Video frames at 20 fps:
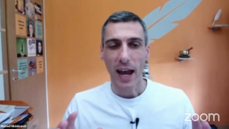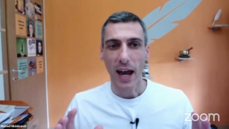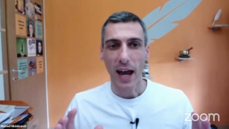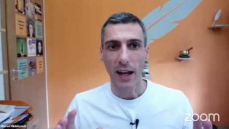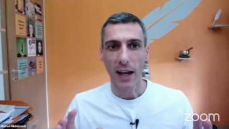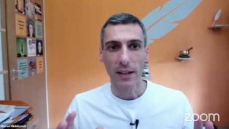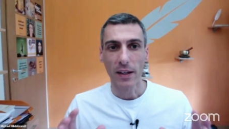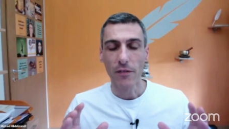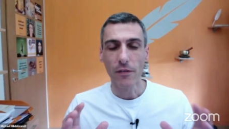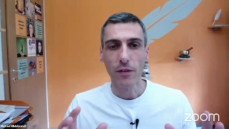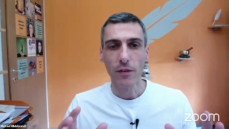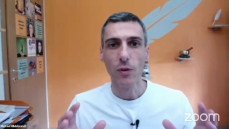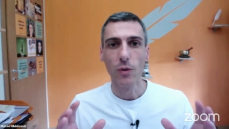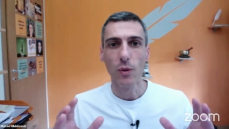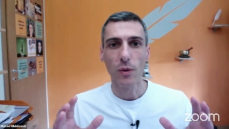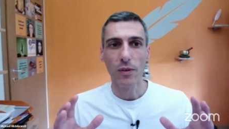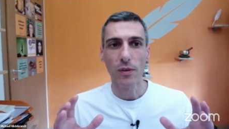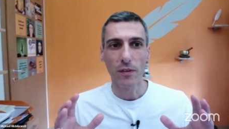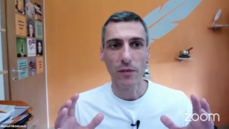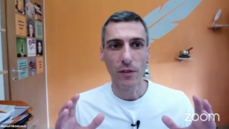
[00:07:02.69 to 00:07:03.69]
And if
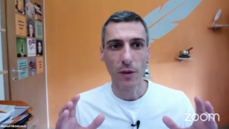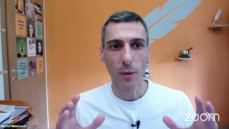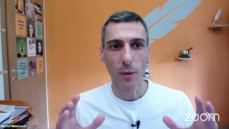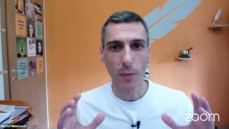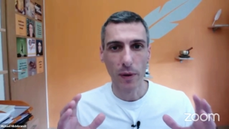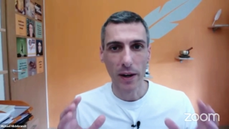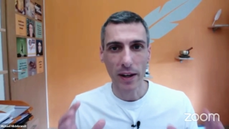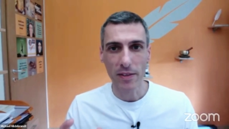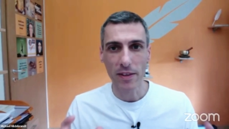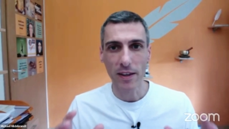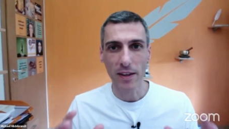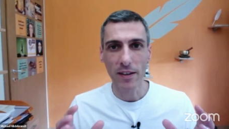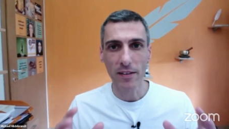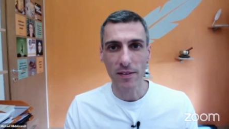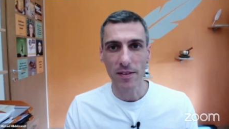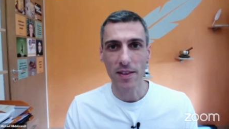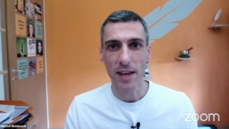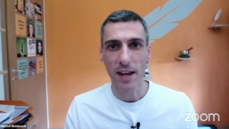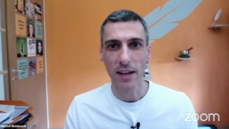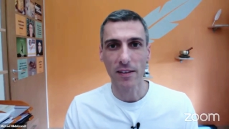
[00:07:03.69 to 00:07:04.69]
you bring
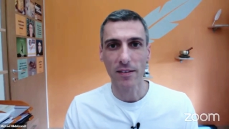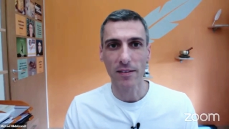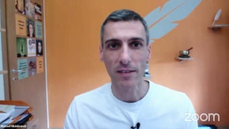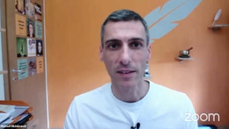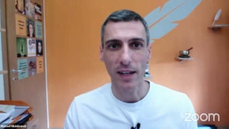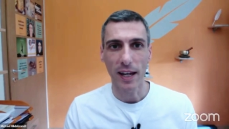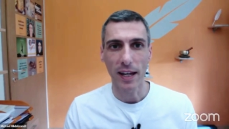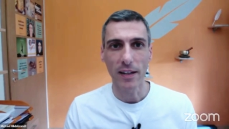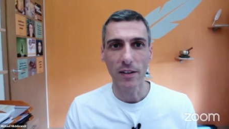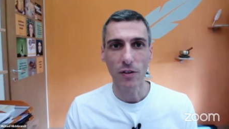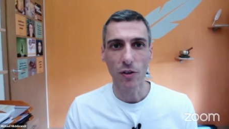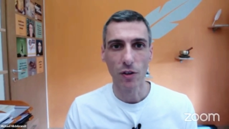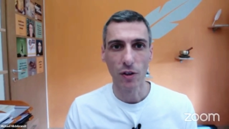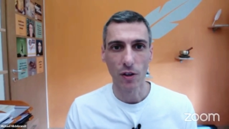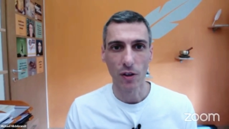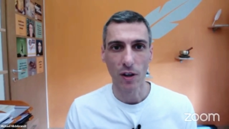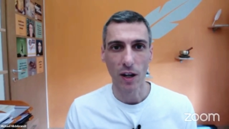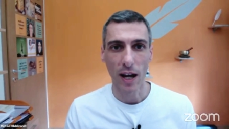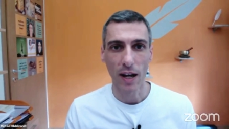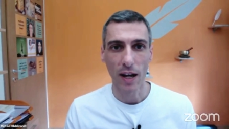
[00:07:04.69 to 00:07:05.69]
these things into
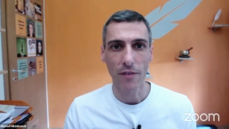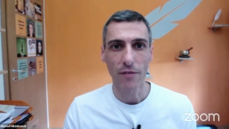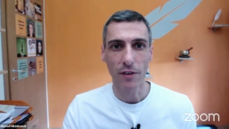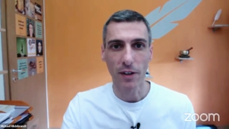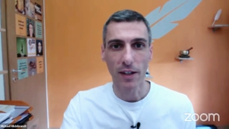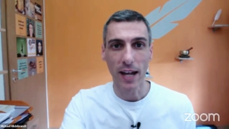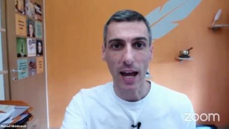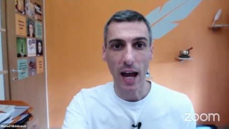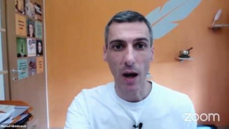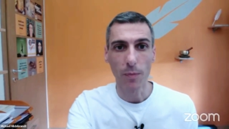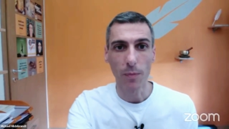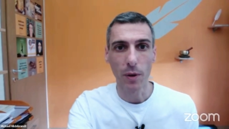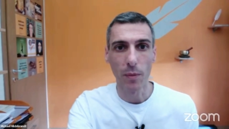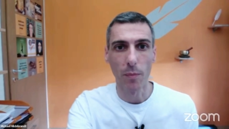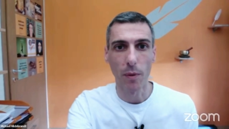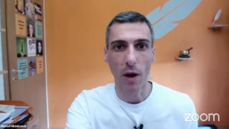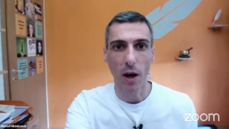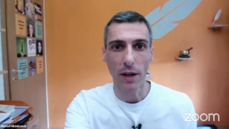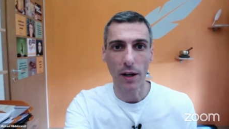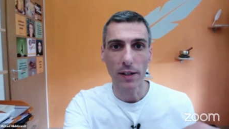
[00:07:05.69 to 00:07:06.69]
your life, you're going to help
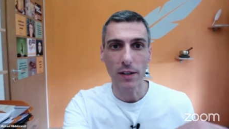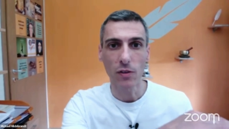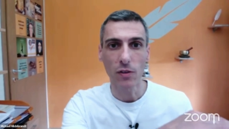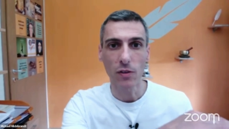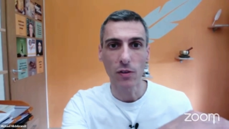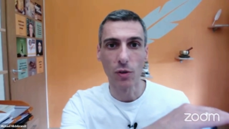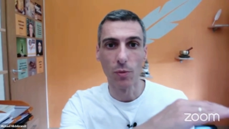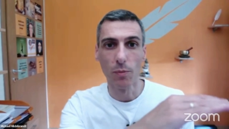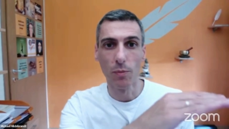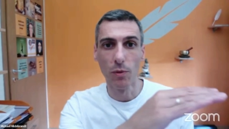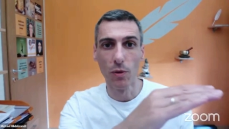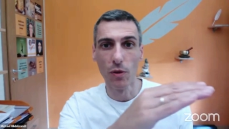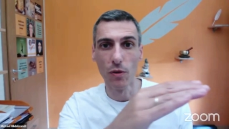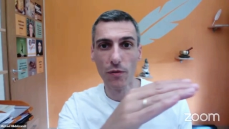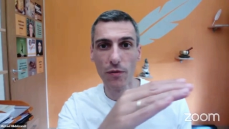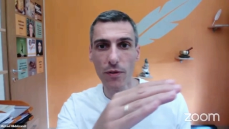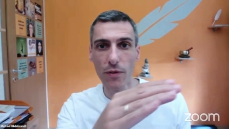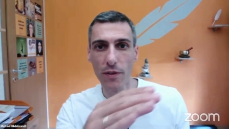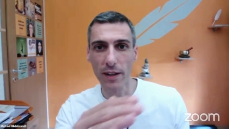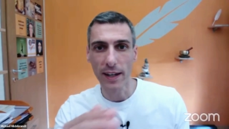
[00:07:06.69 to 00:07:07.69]
your body to
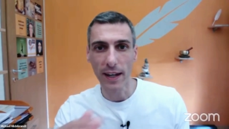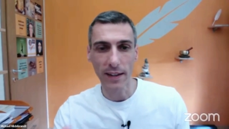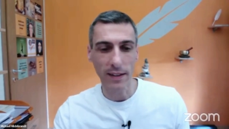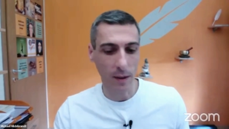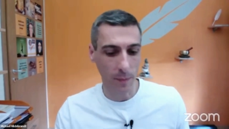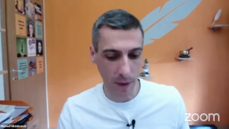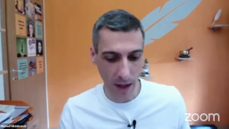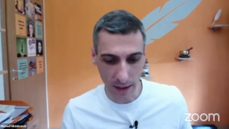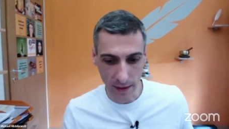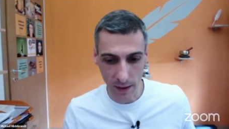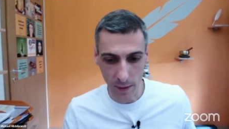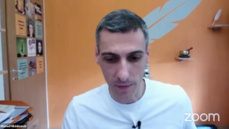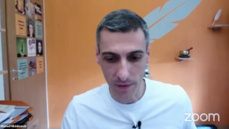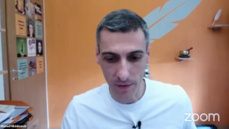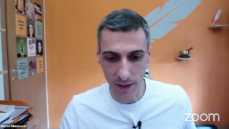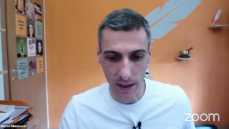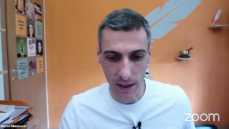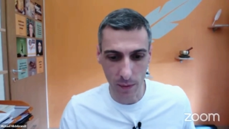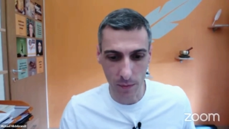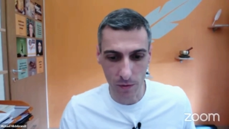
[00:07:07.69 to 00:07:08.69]
move through the daytime nighttime
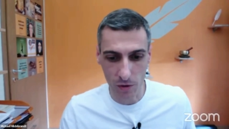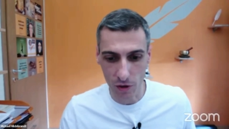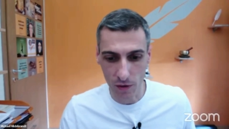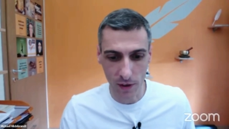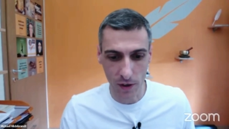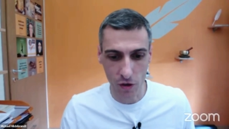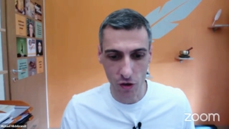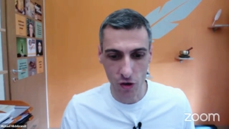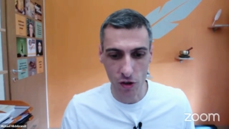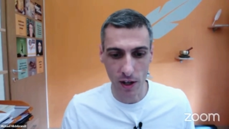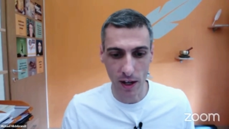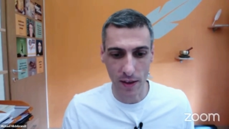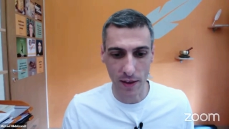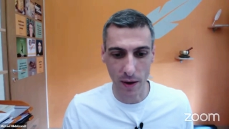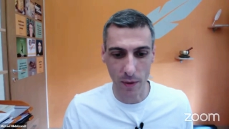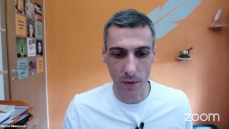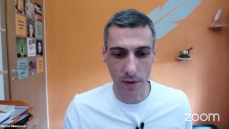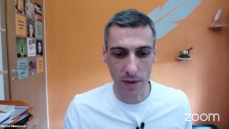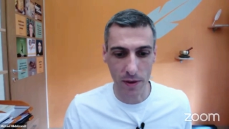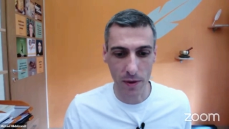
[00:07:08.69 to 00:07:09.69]
cycle. I'm just going to
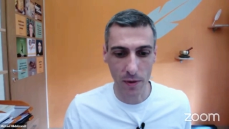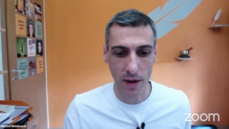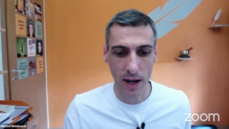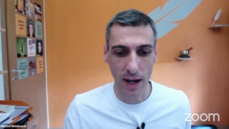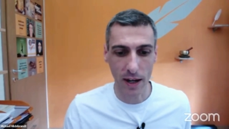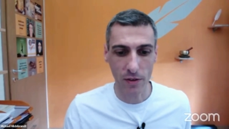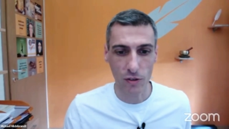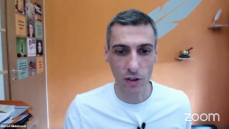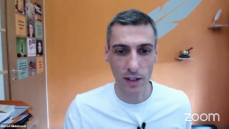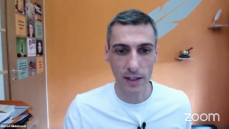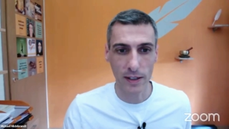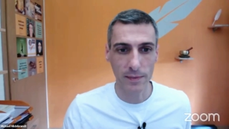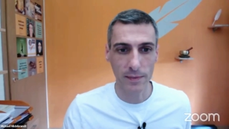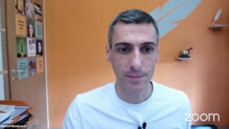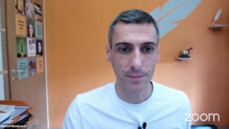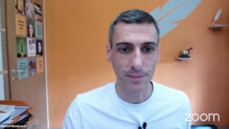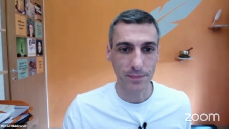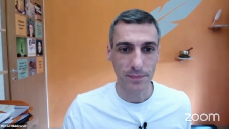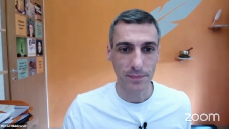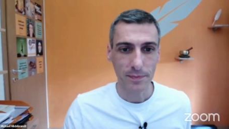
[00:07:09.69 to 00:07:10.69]
share that with you actually,
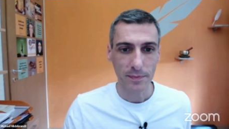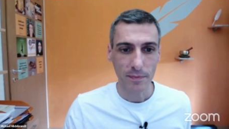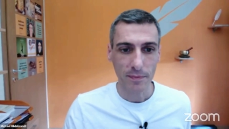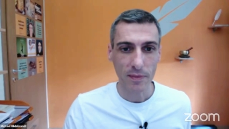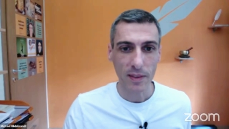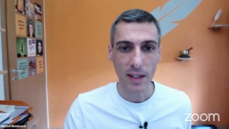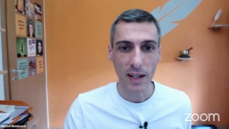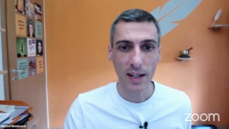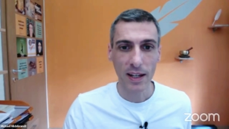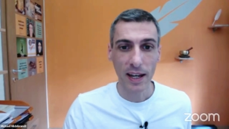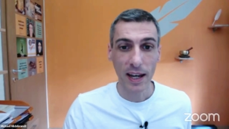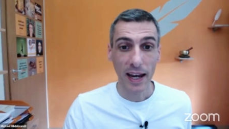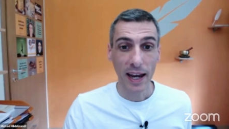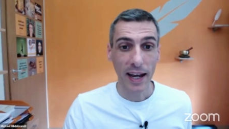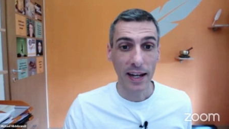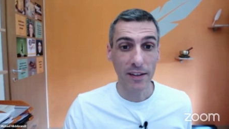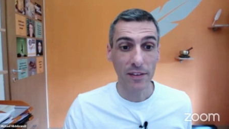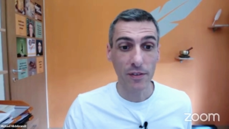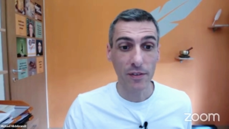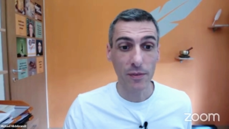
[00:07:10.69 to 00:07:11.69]

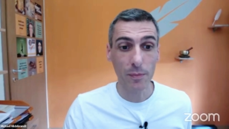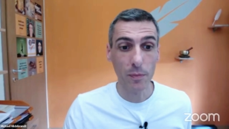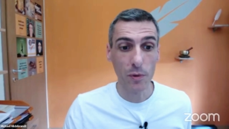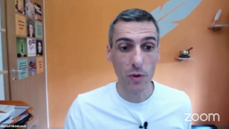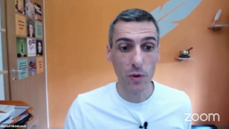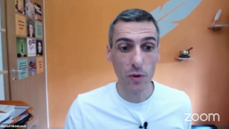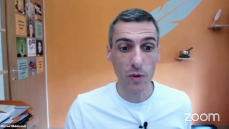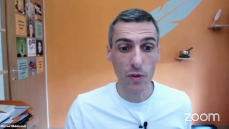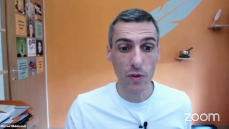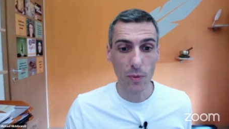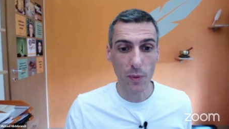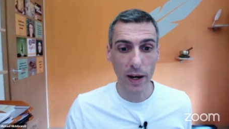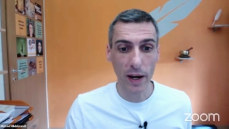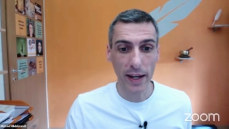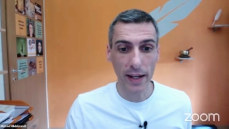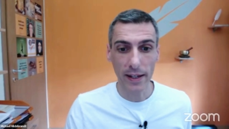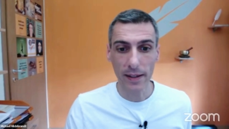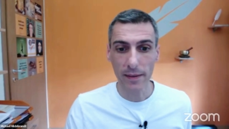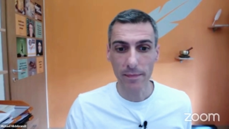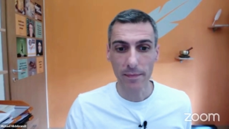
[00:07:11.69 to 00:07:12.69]
in a smooth
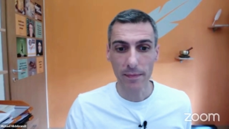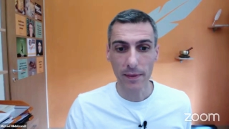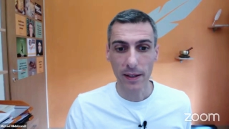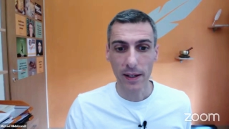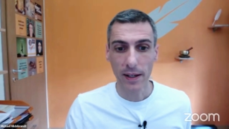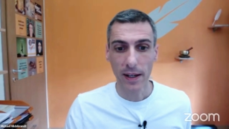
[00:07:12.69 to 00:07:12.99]
way.